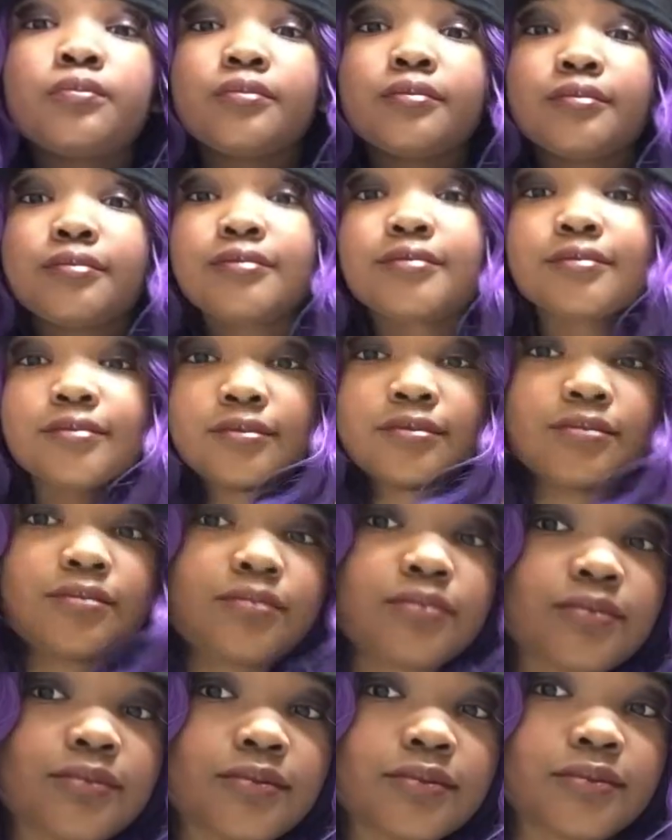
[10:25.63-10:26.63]
comment down
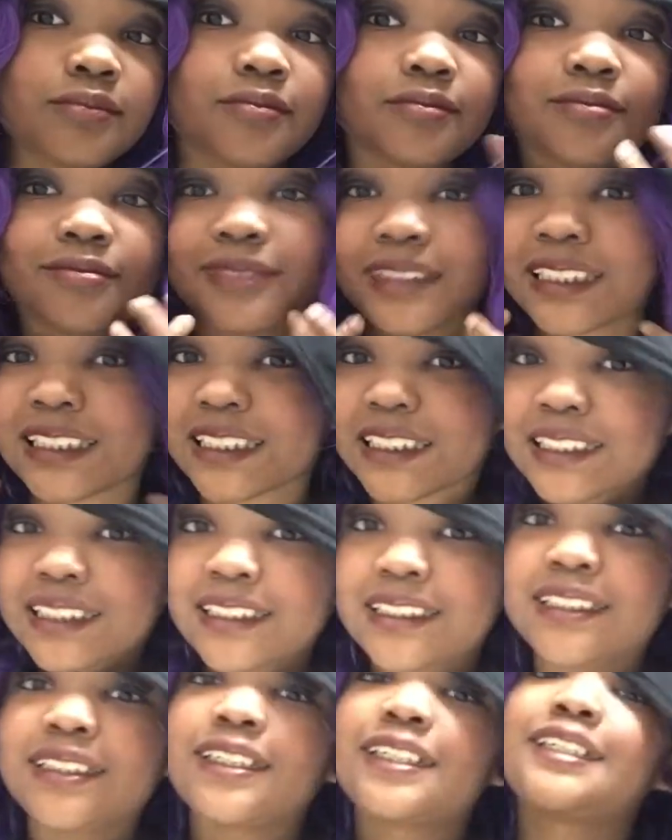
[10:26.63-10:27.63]
below what you guys
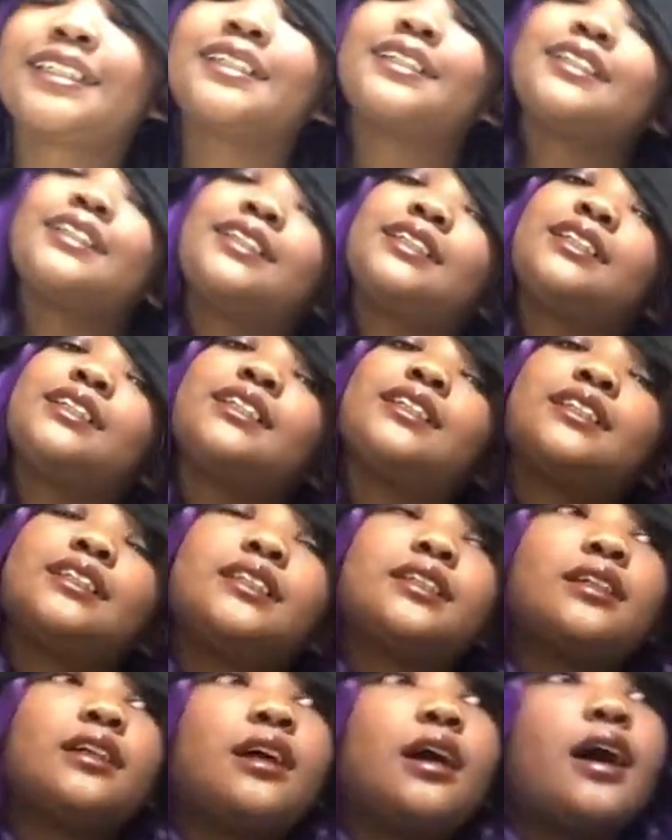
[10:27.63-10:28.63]
think
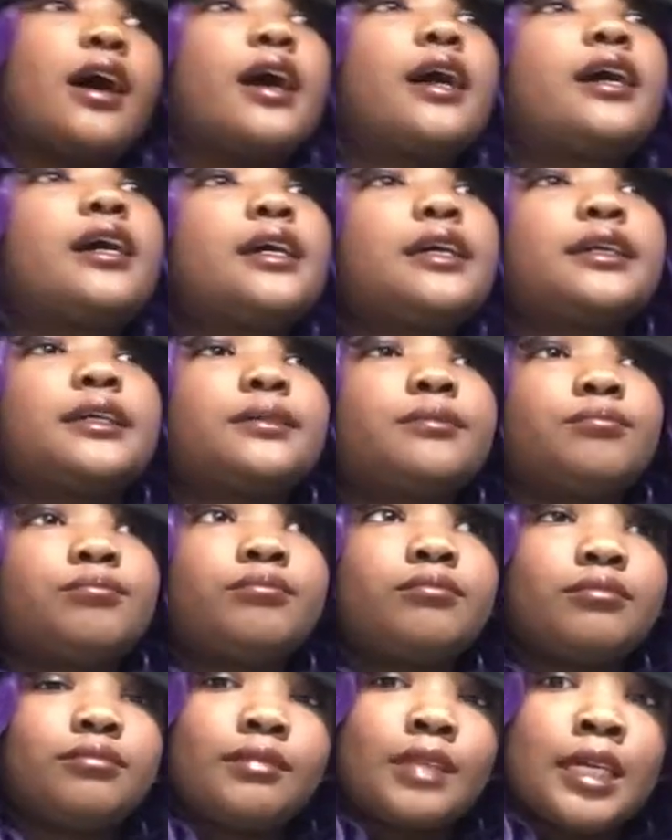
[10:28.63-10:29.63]
of this
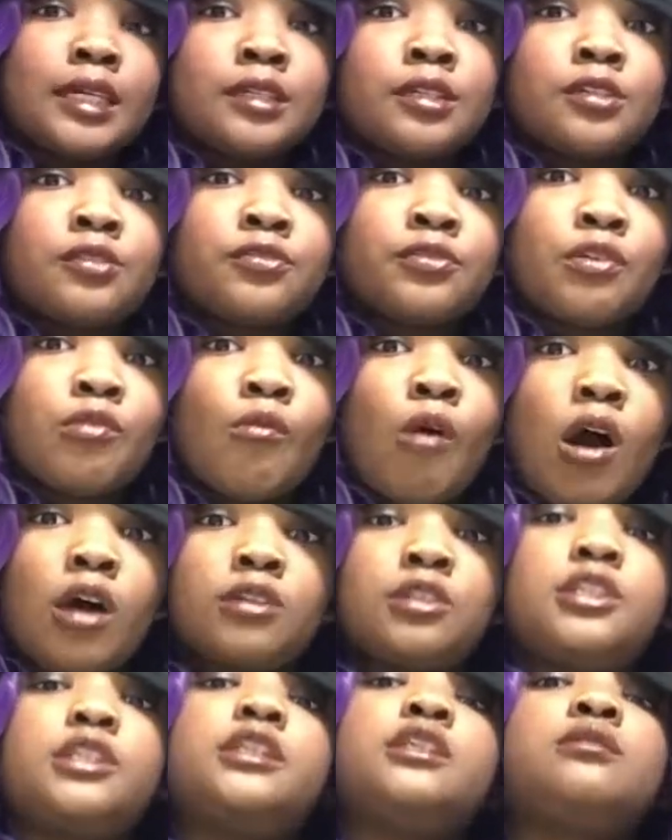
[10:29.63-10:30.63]
look. I think it's
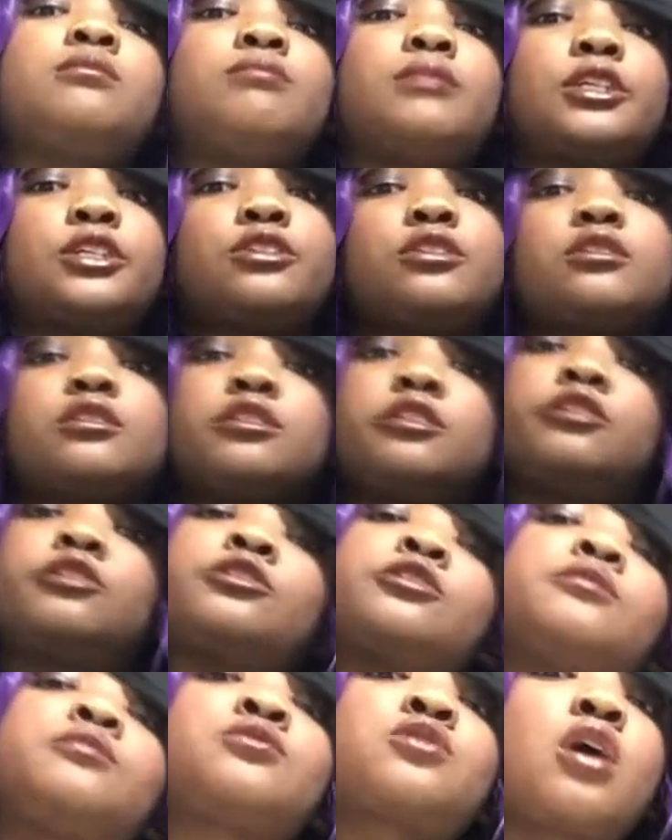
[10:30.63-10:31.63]
very pretty,
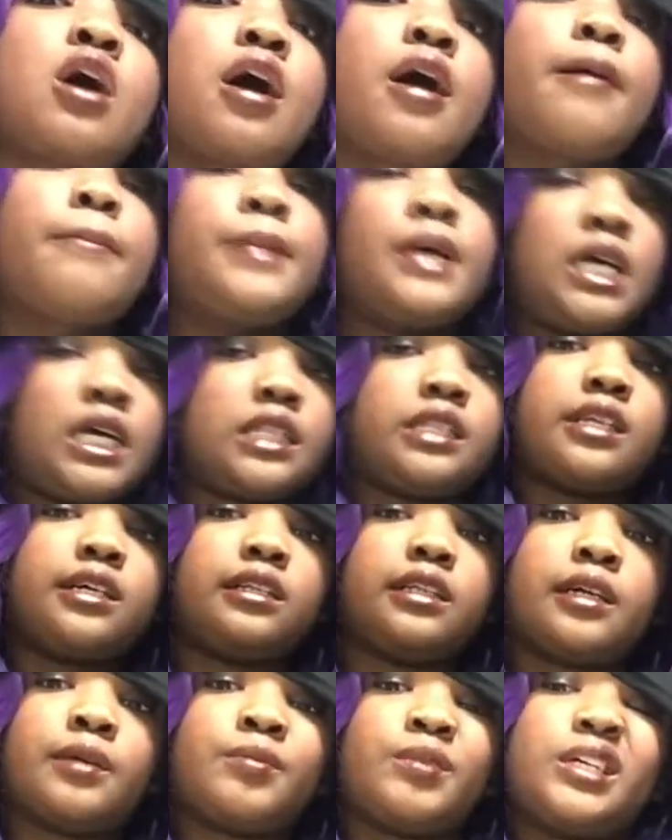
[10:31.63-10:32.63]
and I've worked very
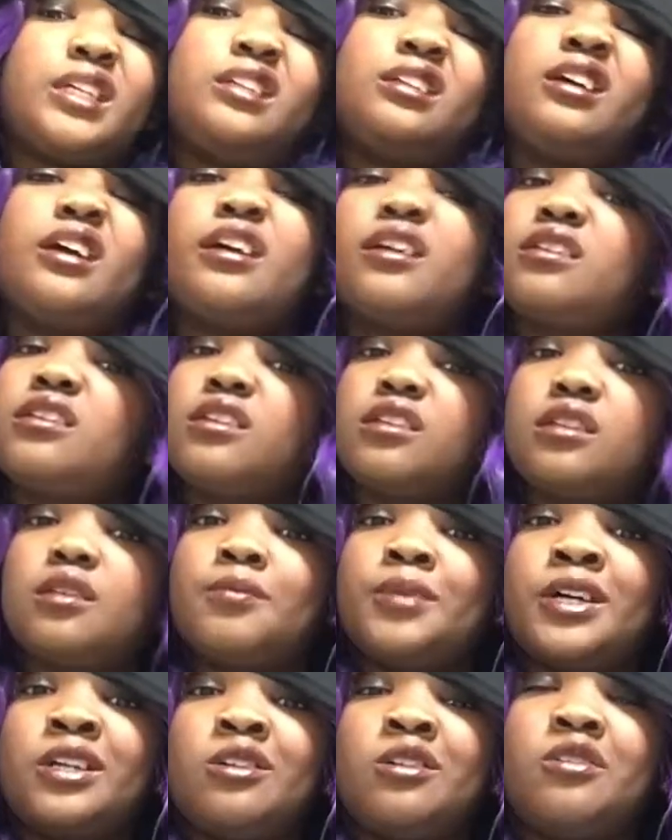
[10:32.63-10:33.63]
hard on it for this
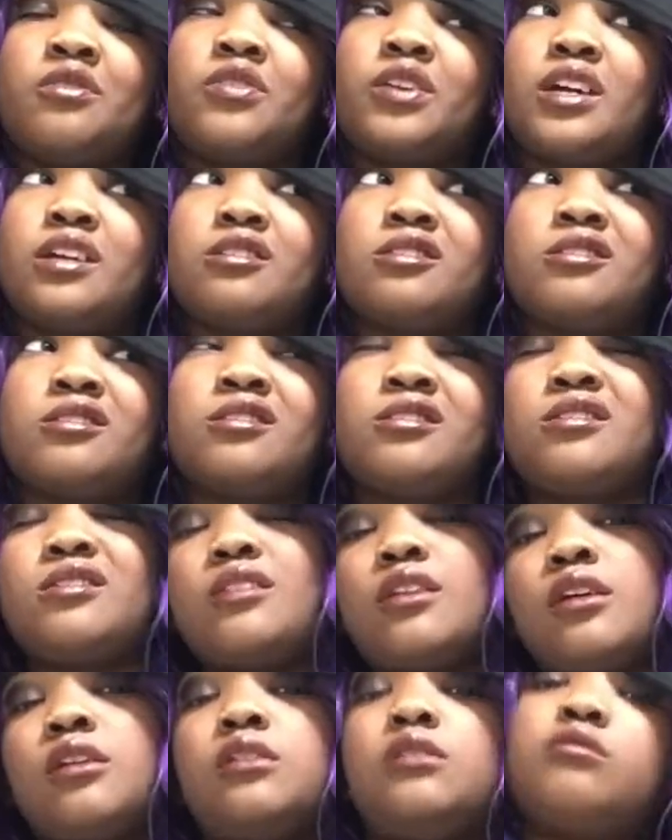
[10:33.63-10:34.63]
Halloween look.
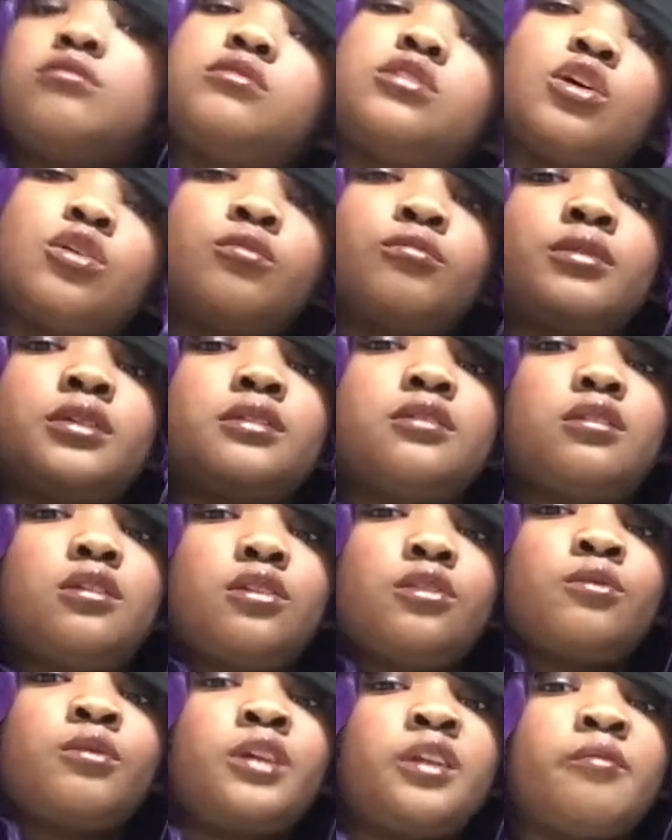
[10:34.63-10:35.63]

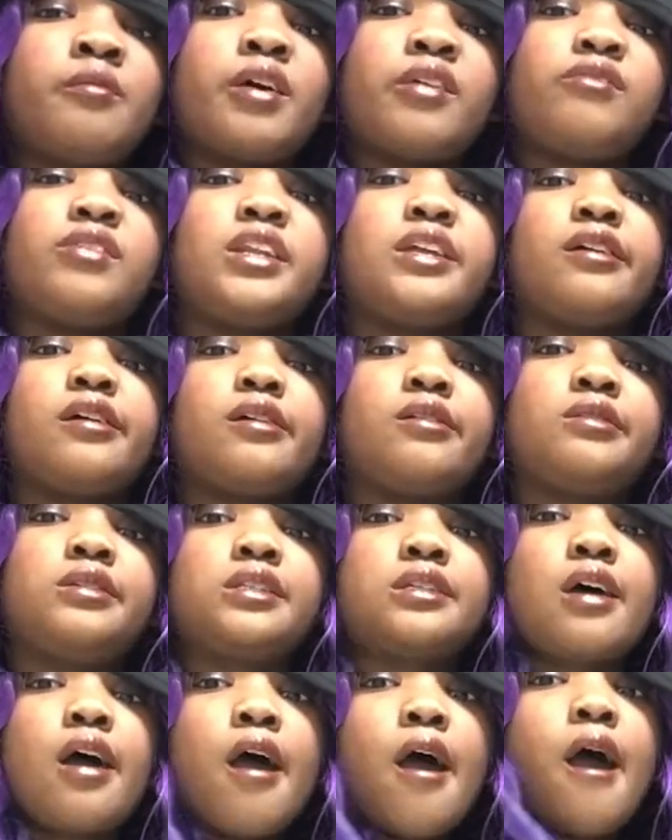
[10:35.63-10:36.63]
So
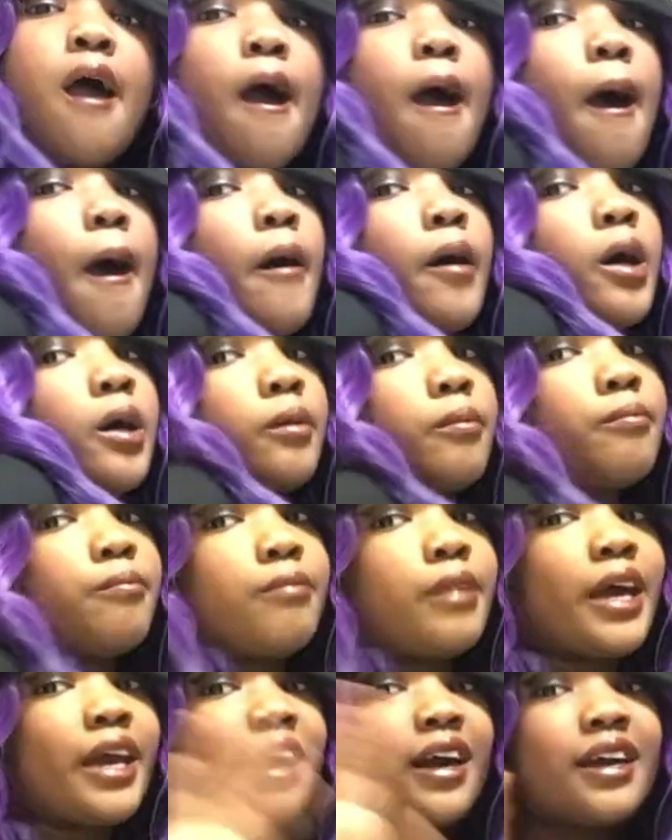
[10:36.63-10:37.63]
yeah, make sure to
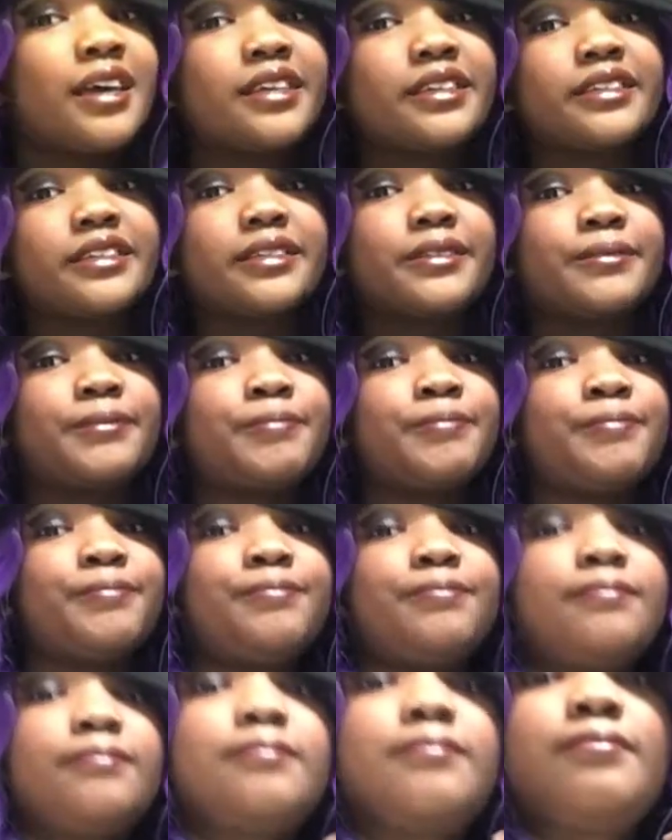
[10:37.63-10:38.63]
subscribe, hit that like button,
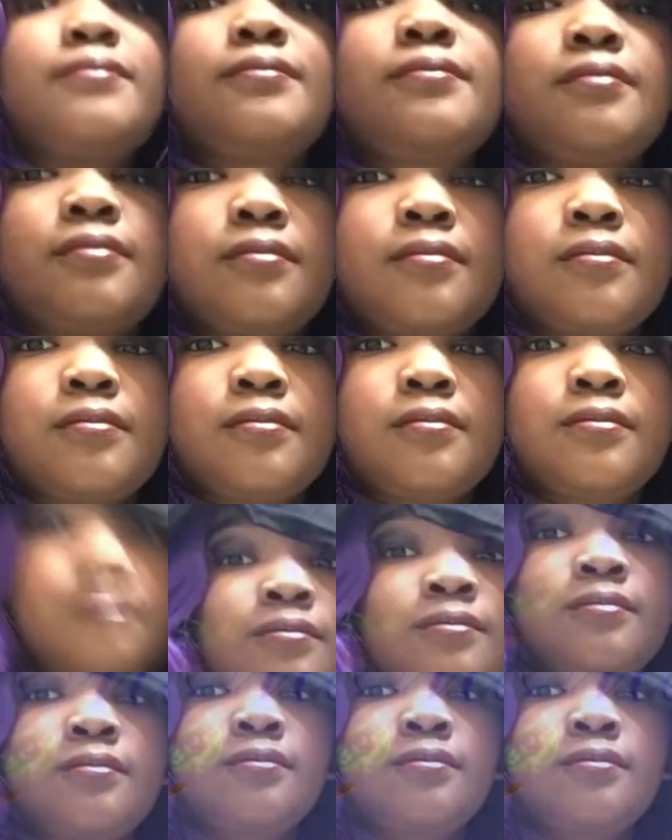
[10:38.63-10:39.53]
and hit the bell notification so you